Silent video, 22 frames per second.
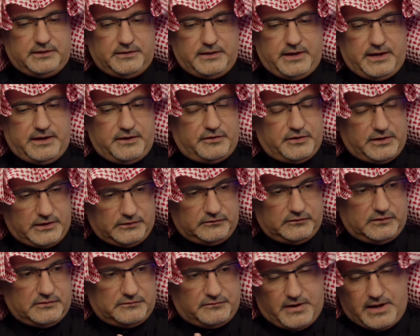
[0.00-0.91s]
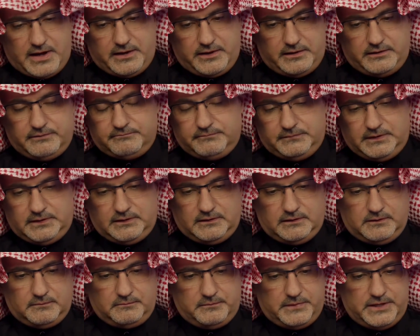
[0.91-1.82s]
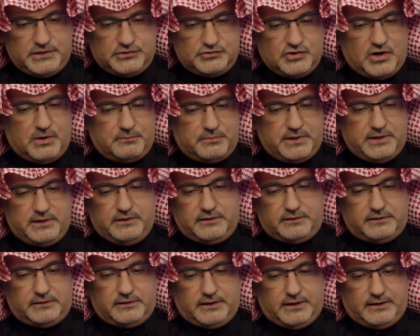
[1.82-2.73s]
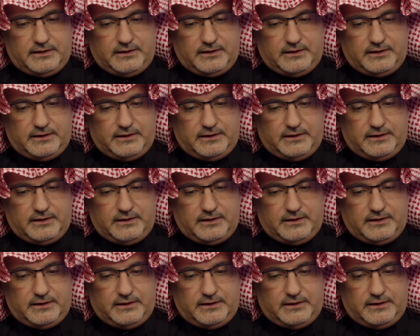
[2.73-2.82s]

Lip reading: think the areas, if I may jump here,